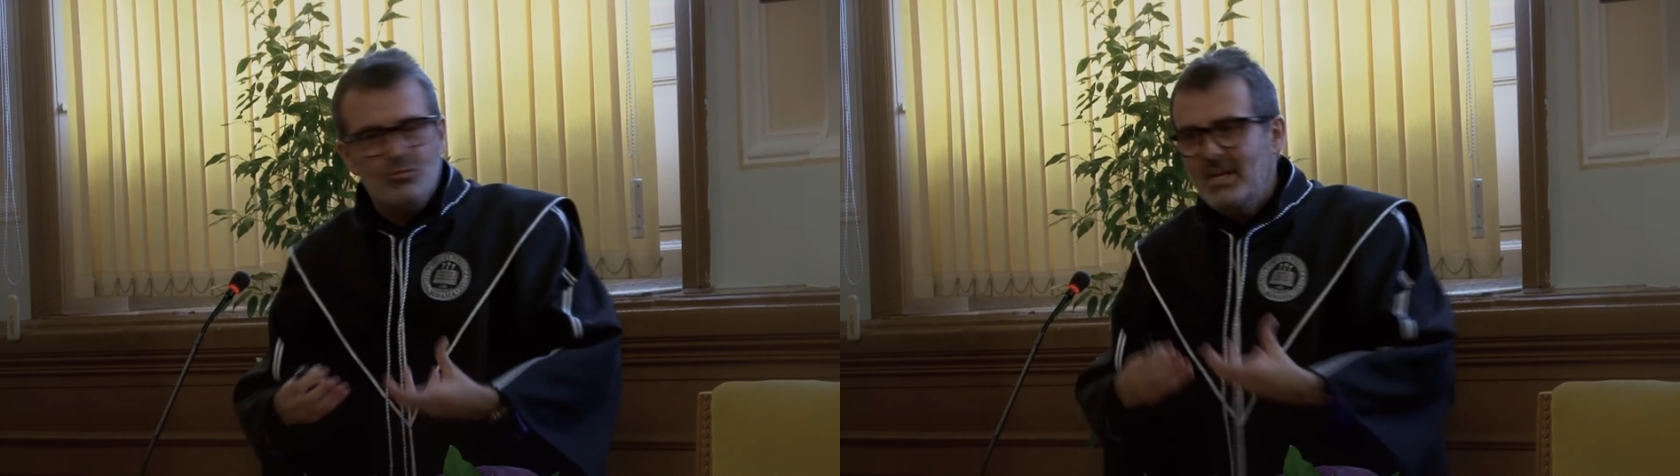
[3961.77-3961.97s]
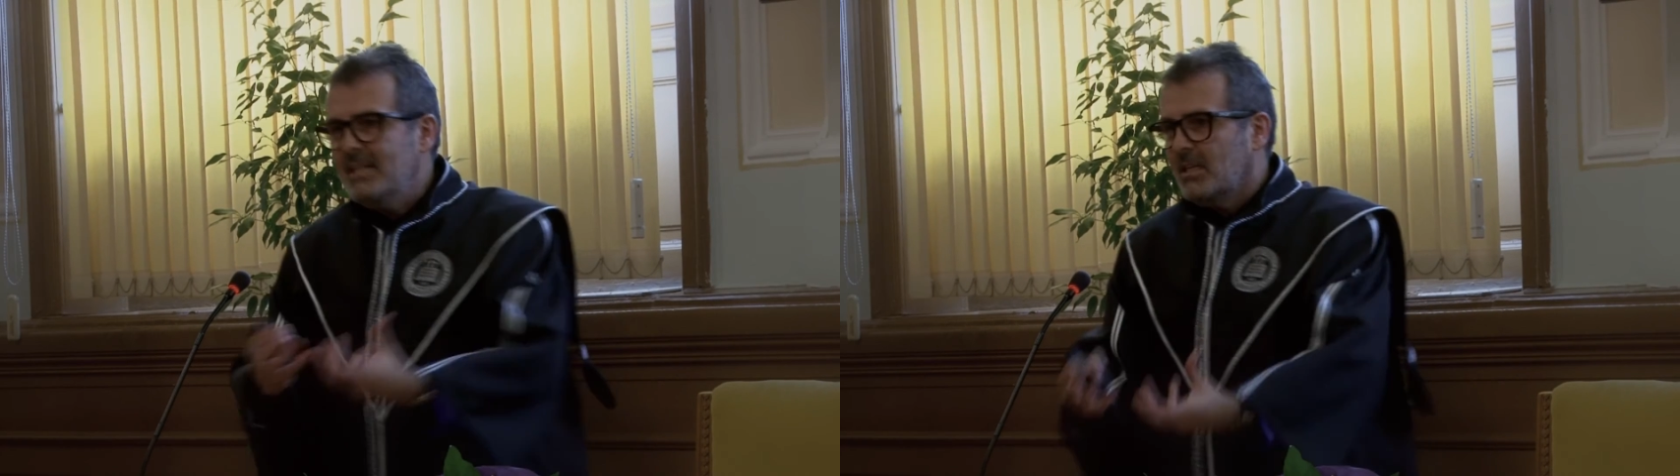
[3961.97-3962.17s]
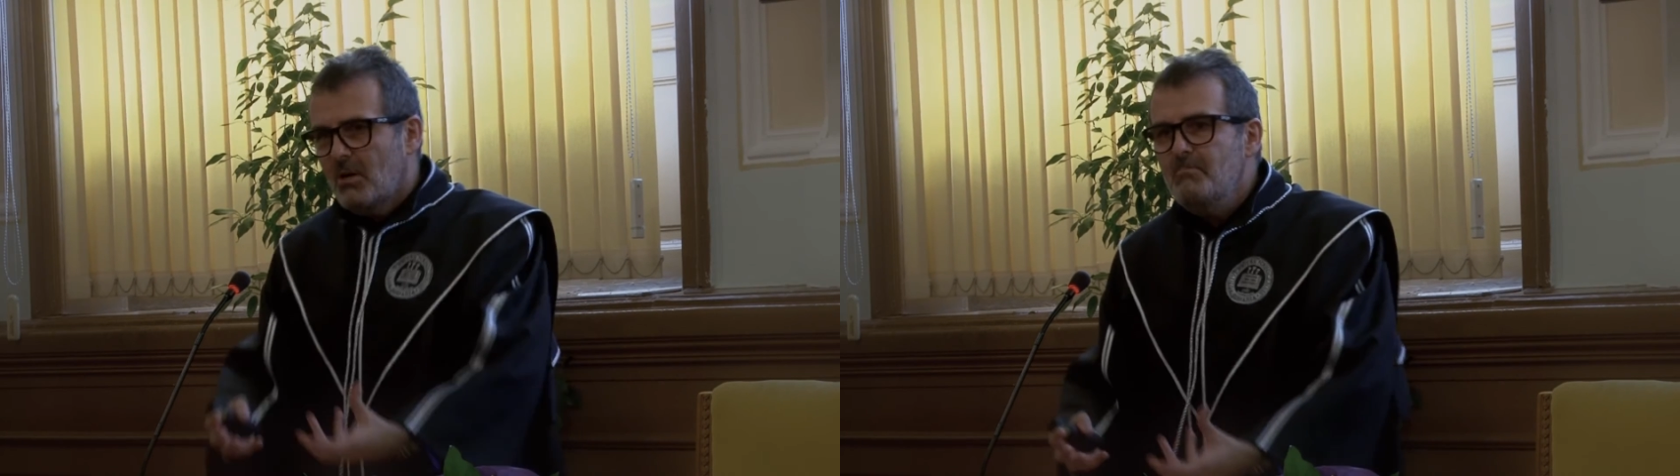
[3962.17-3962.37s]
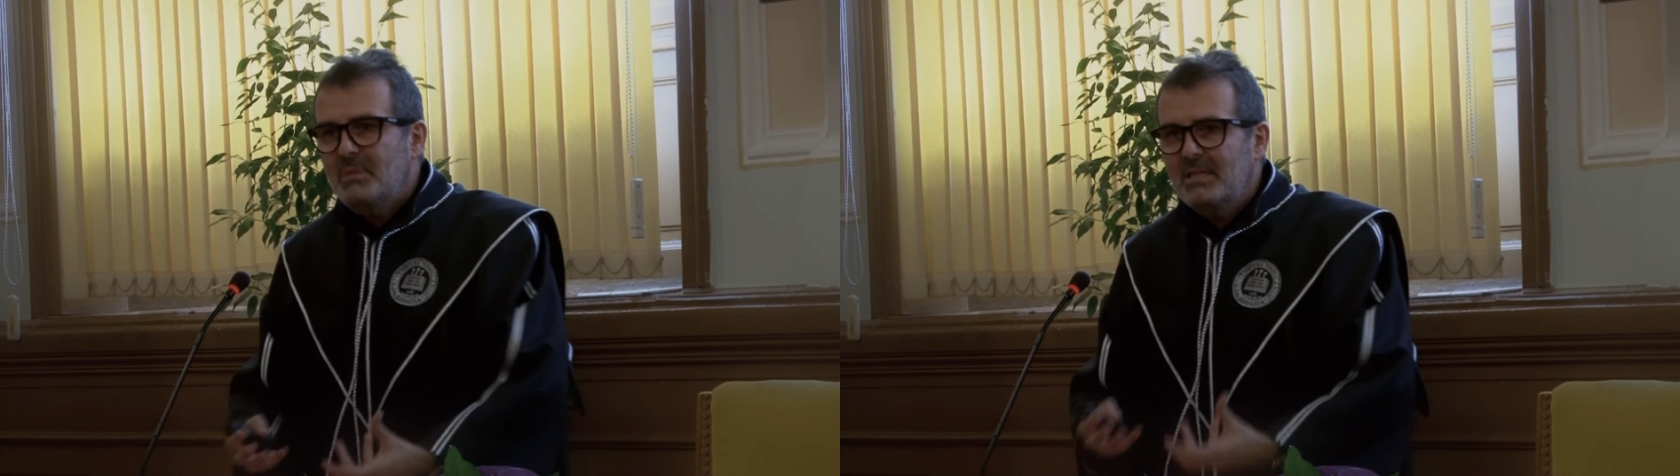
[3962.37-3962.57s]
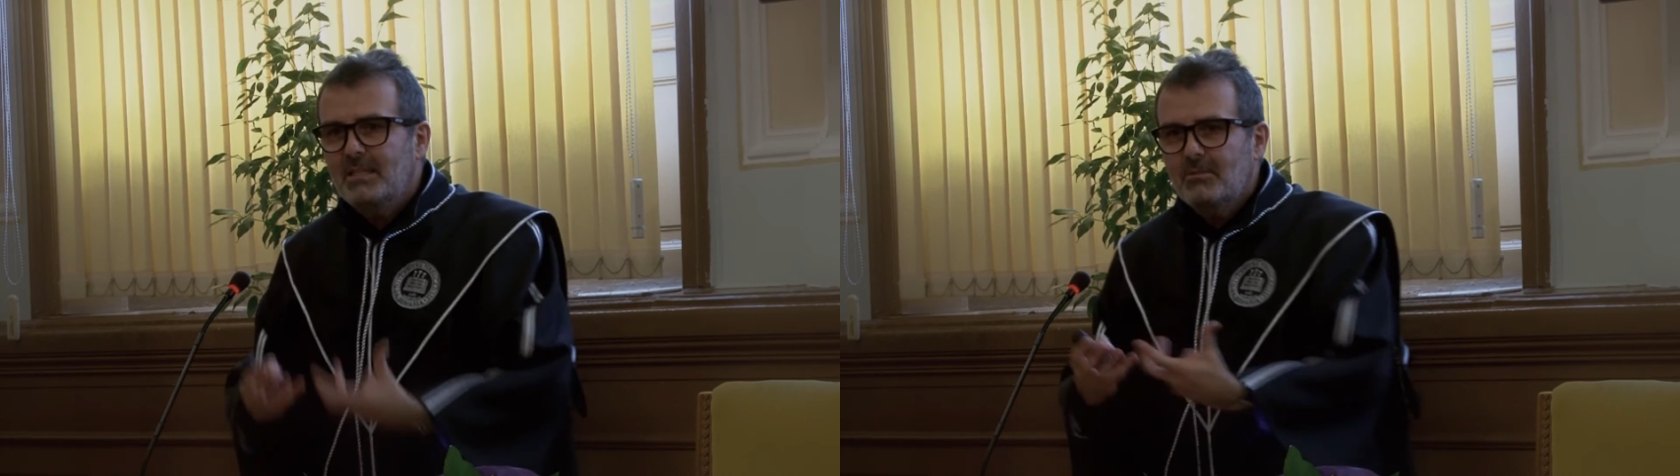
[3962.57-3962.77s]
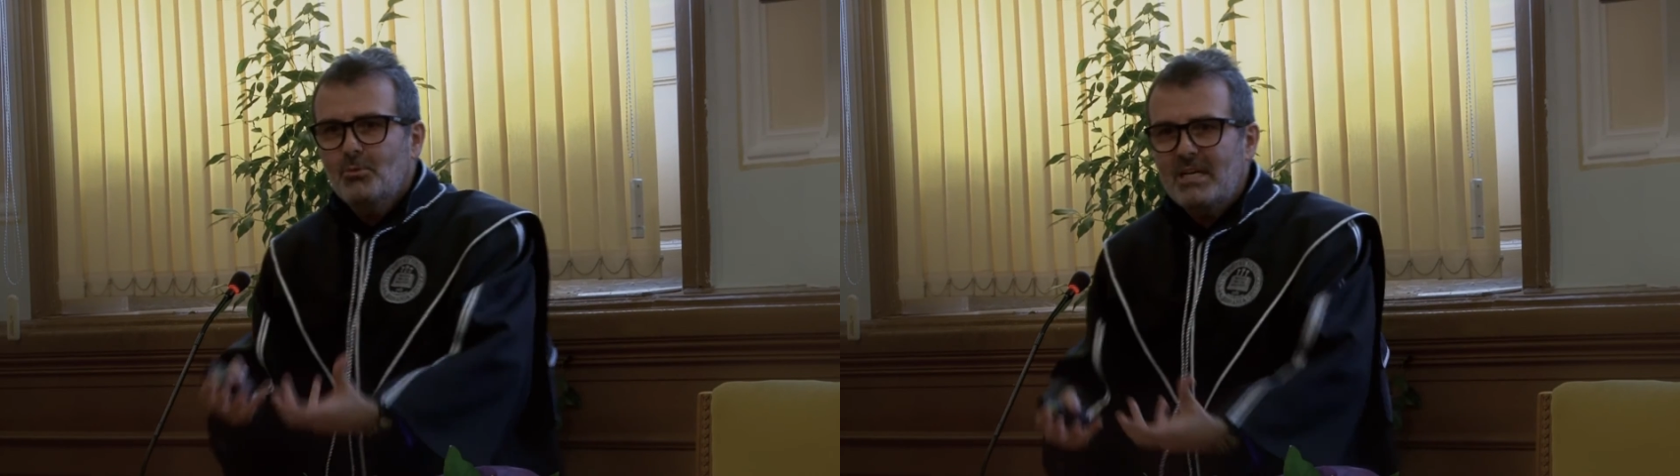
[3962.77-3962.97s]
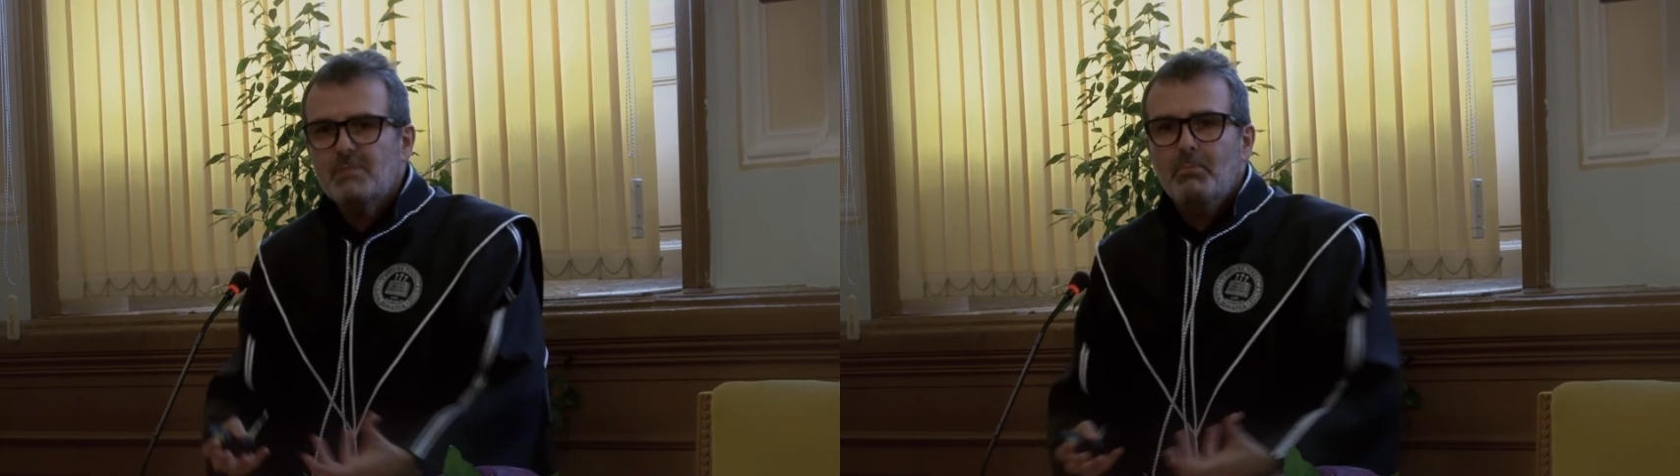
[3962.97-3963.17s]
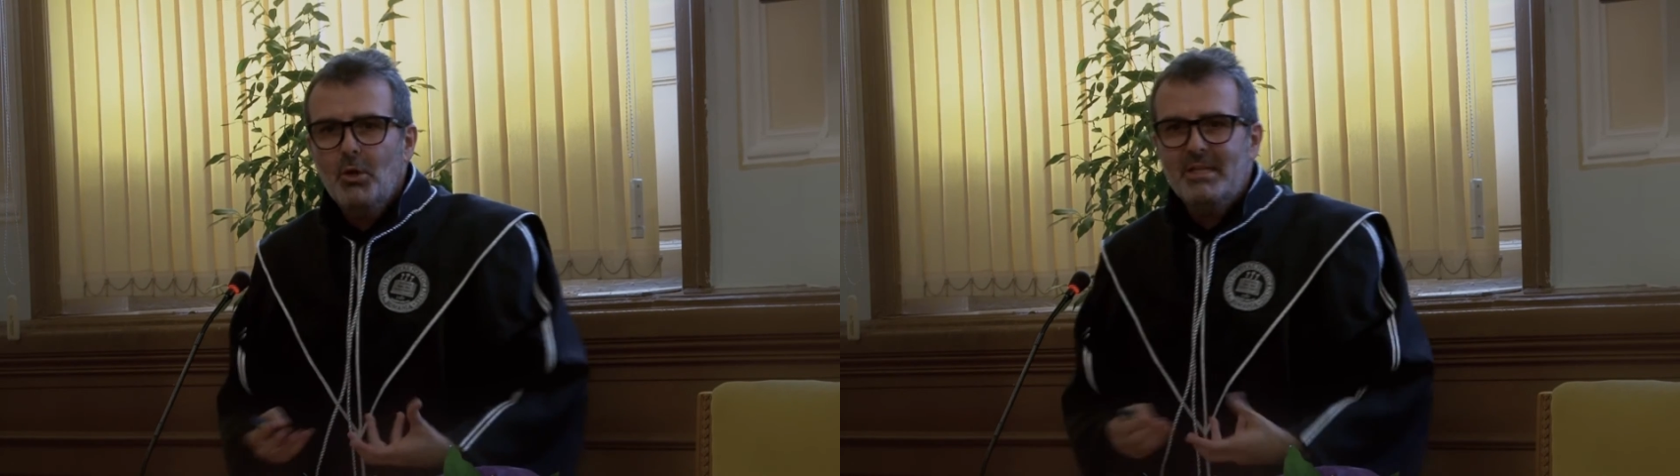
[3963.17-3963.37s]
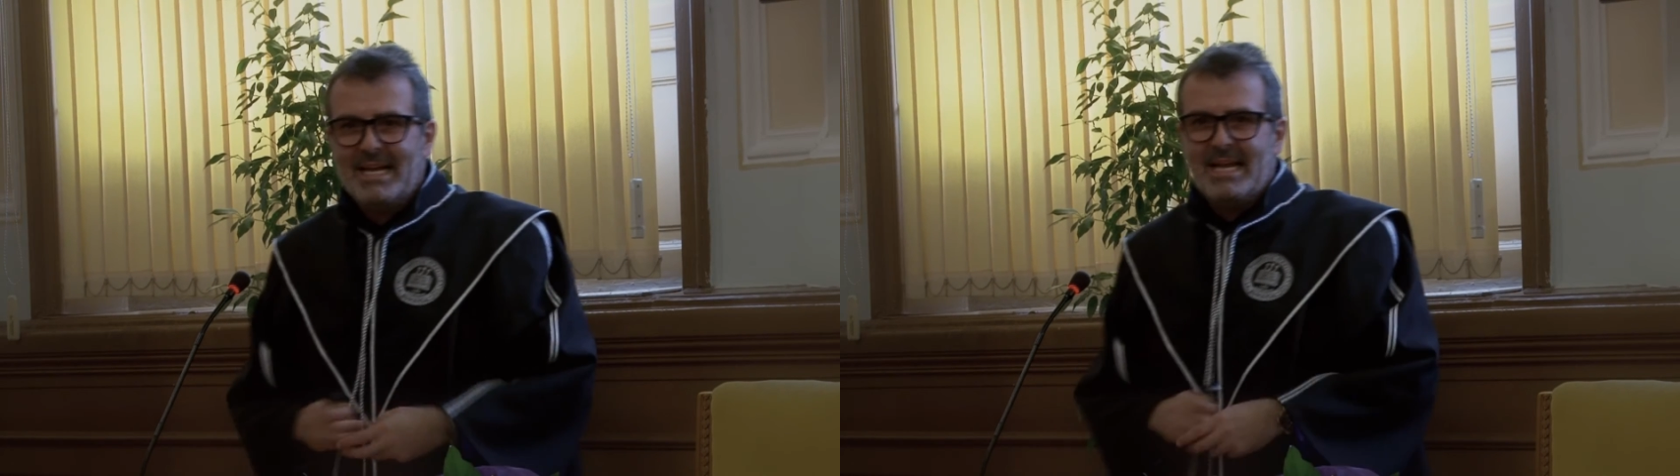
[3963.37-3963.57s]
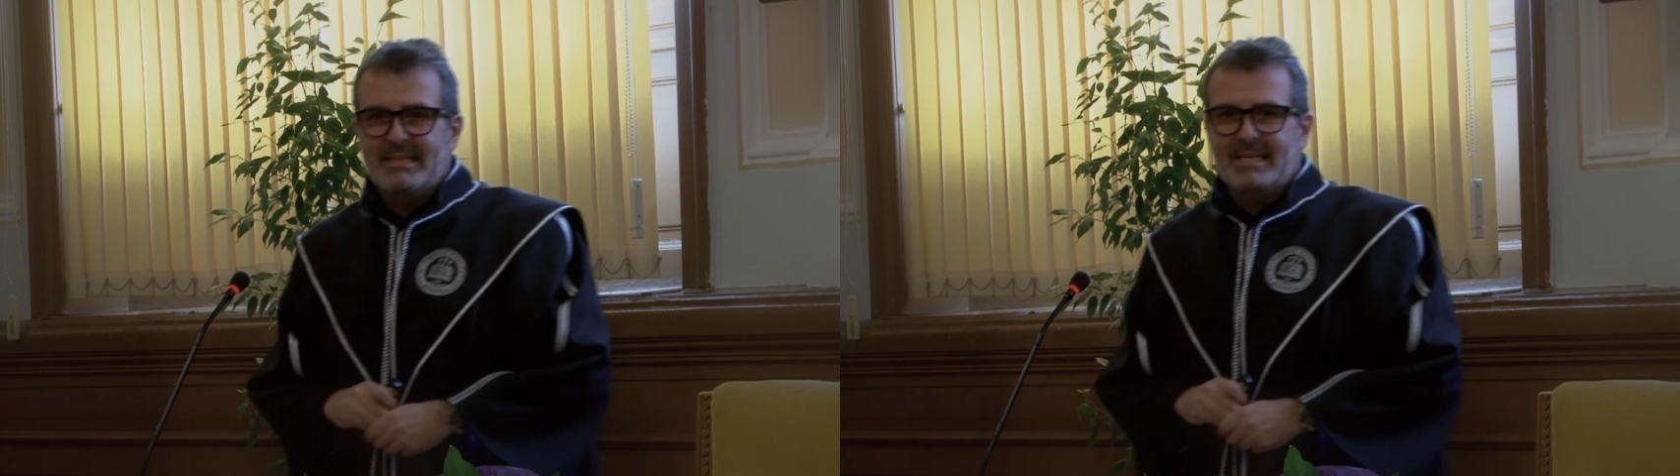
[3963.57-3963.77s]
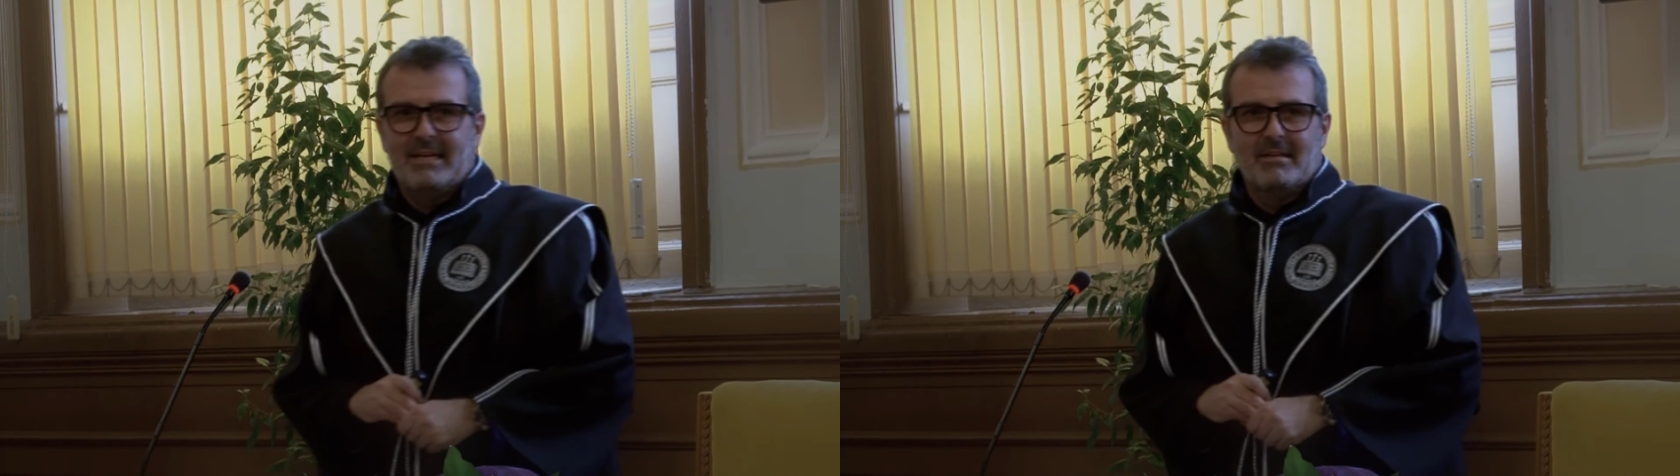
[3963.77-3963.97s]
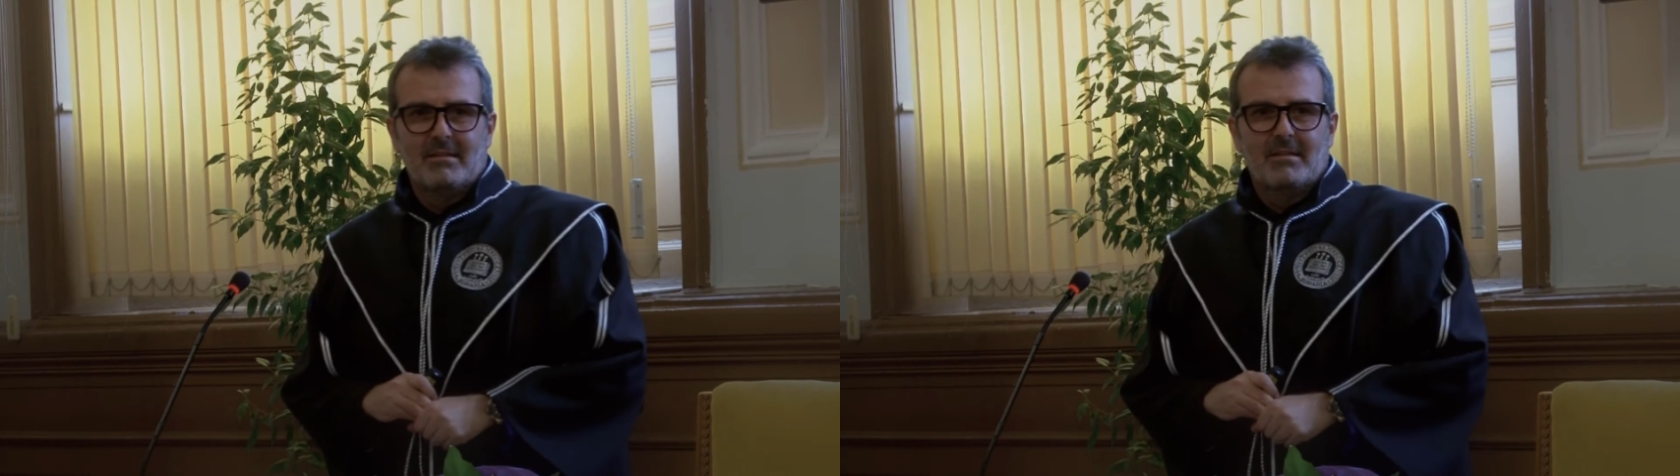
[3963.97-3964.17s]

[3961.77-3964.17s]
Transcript: create a company to exploit that idea.